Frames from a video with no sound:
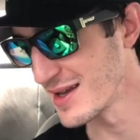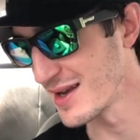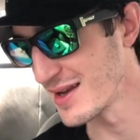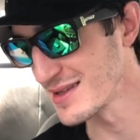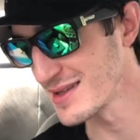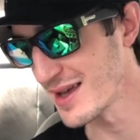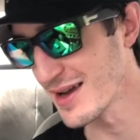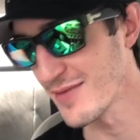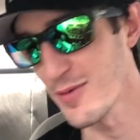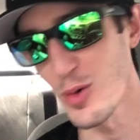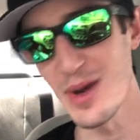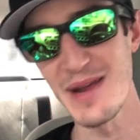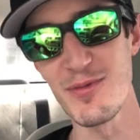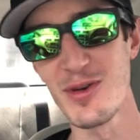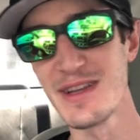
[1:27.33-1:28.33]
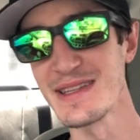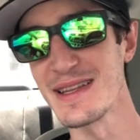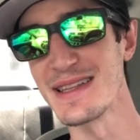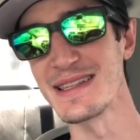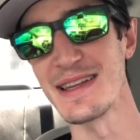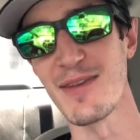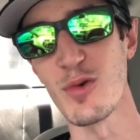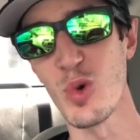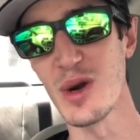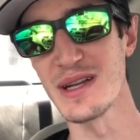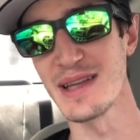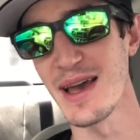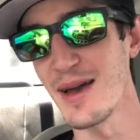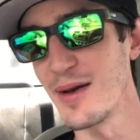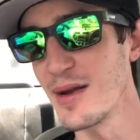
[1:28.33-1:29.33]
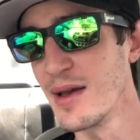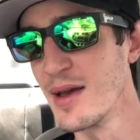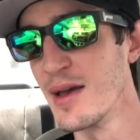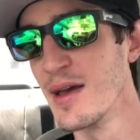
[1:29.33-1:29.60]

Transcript: And it's like, for whatever reason, it's never worked out.